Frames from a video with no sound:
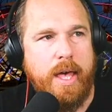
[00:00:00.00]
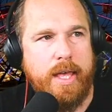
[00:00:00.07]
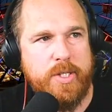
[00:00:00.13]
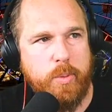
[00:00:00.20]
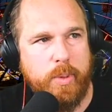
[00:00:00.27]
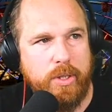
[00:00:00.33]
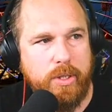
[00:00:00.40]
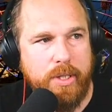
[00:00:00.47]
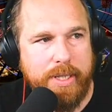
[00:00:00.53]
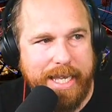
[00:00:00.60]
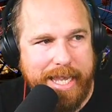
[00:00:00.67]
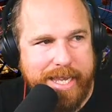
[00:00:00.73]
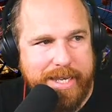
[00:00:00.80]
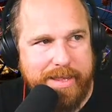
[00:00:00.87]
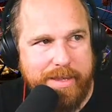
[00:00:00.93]
And as we
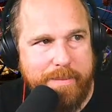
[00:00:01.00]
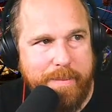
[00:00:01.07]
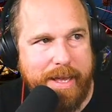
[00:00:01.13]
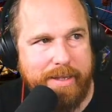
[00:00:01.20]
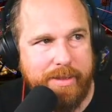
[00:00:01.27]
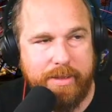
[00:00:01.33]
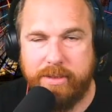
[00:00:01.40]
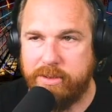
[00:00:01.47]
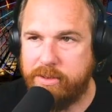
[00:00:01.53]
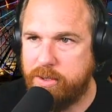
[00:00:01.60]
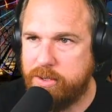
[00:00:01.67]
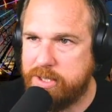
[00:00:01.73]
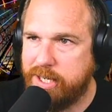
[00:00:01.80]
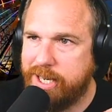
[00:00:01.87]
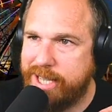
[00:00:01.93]
look into the mountain,
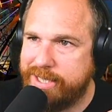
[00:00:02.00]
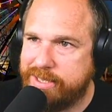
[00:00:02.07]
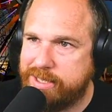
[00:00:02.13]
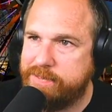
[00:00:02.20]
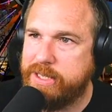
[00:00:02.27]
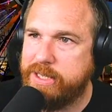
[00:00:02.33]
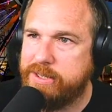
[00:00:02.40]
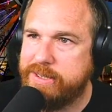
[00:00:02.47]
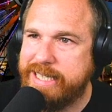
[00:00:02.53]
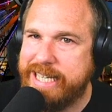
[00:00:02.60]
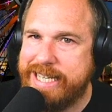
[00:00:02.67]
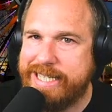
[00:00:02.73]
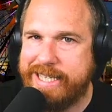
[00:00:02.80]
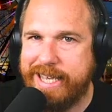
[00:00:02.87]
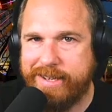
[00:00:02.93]
there's lots of little
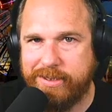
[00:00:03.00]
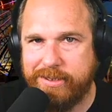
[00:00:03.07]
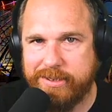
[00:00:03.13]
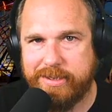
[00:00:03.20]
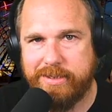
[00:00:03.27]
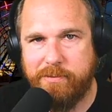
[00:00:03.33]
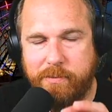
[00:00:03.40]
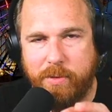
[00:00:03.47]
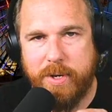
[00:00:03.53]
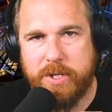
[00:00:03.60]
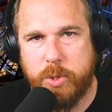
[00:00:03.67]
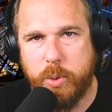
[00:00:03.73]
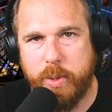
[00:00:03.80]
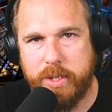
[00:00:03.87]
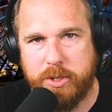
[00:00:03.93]
details for
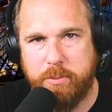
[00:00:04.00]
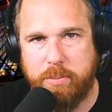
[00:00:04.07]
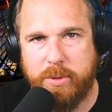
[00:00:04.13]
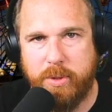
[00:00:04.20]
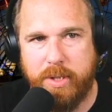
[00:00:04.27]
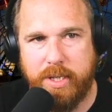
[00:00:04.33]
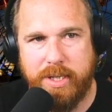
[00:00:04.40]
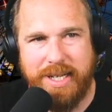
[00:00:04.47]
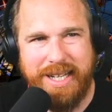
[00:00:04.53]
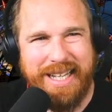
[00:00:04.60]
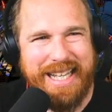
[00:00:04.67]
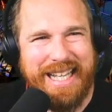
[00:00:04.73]
us to explore.